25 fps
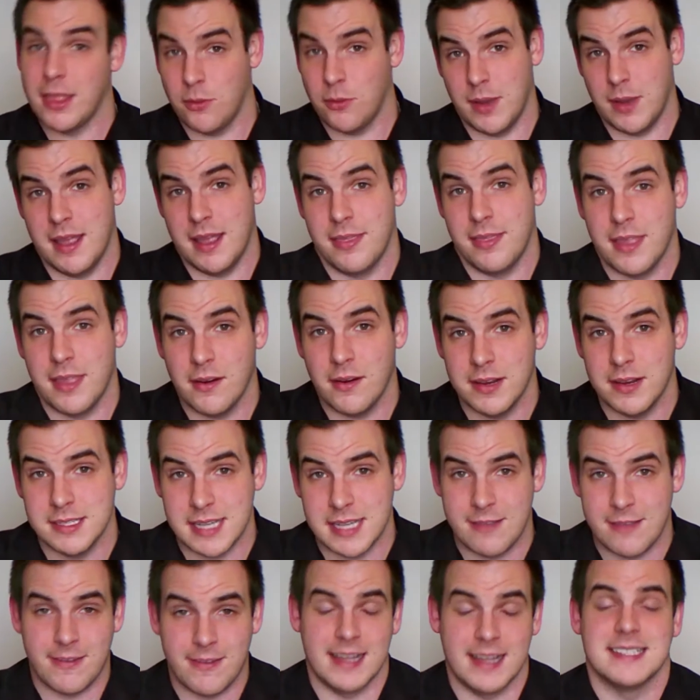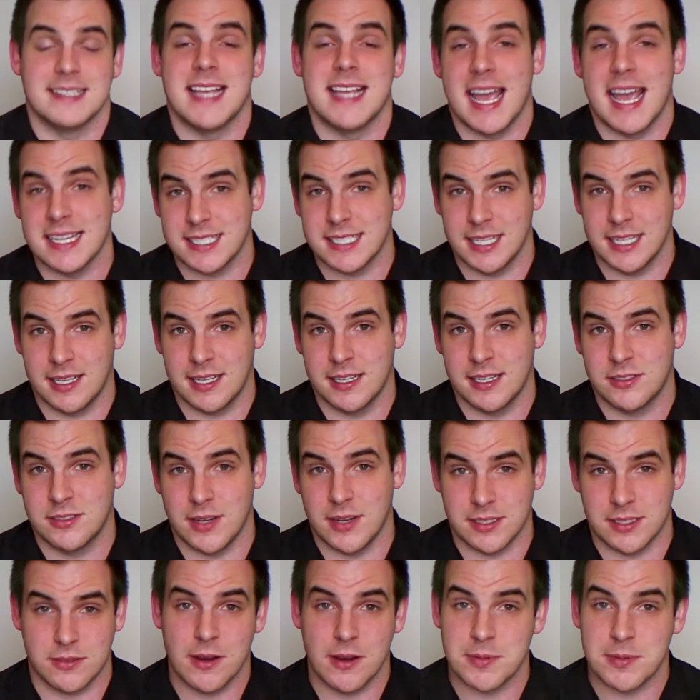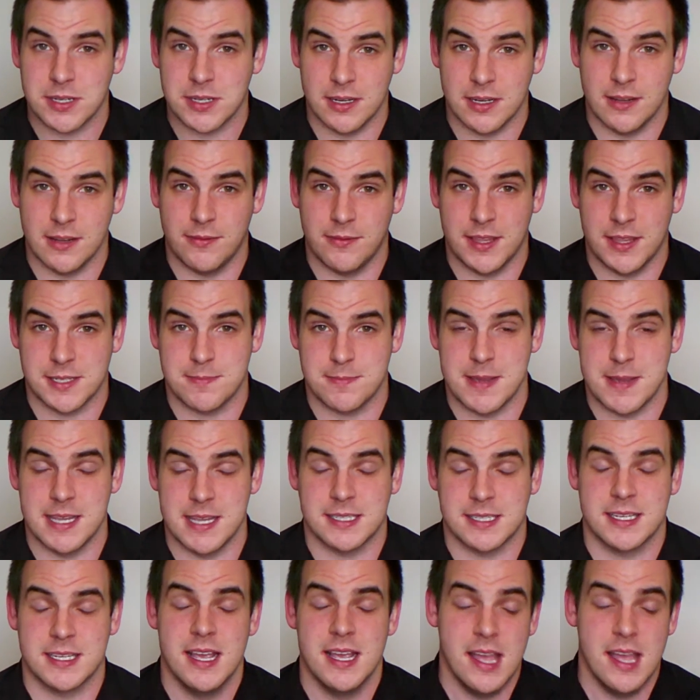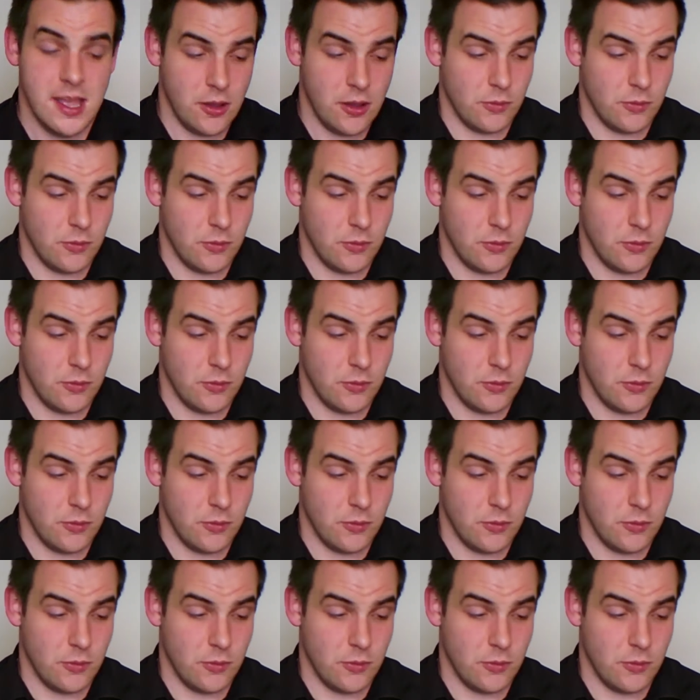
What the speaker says: the way, there is a fantastic transcription of this piece